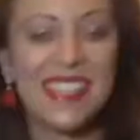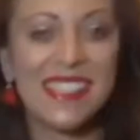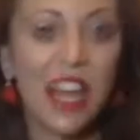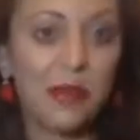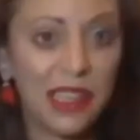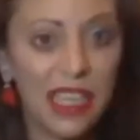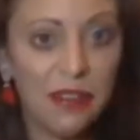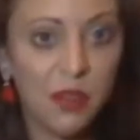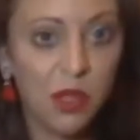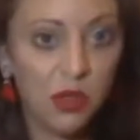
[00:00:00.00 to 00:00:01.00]
in the style of a
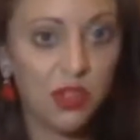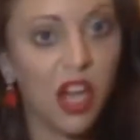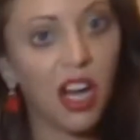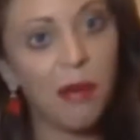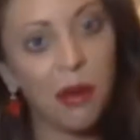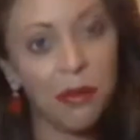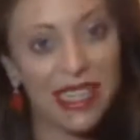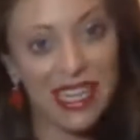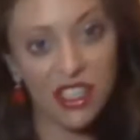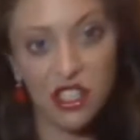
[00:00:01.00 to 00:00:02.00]
lift, which we'll talk about when
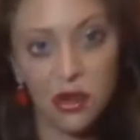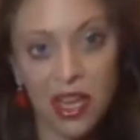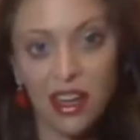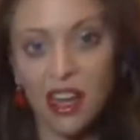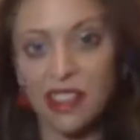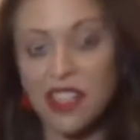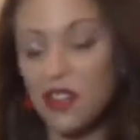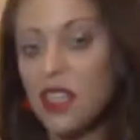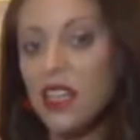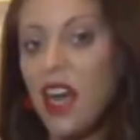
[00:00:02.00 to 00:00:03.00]
we get to that
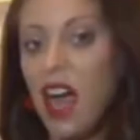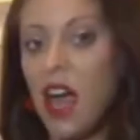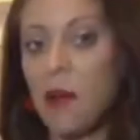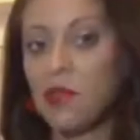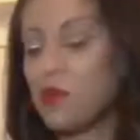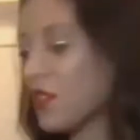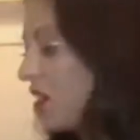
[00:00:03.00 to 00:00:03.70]
cocktail. So it's